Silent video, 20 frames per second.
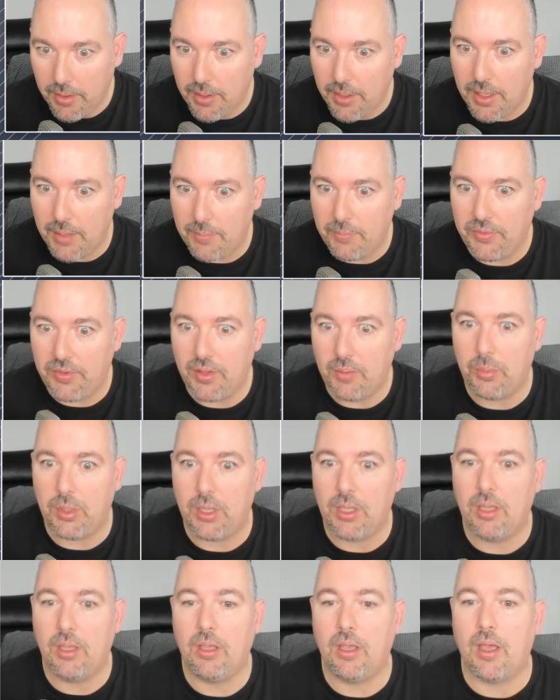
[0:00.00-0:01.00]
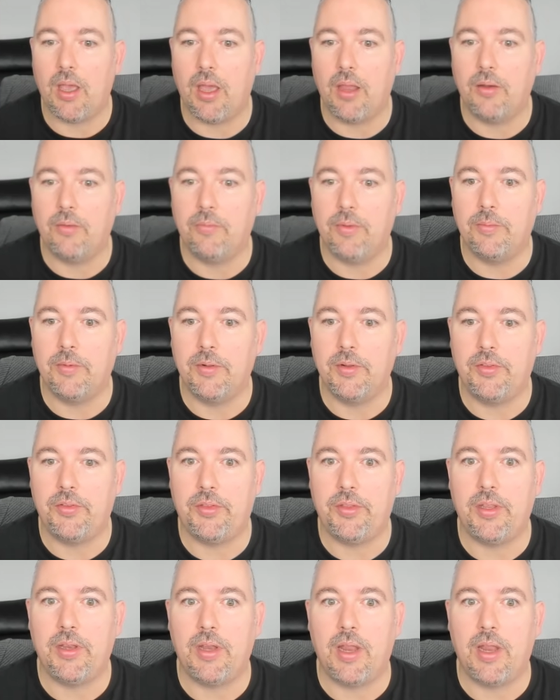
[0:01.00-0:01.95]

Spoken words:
MCP, and we will see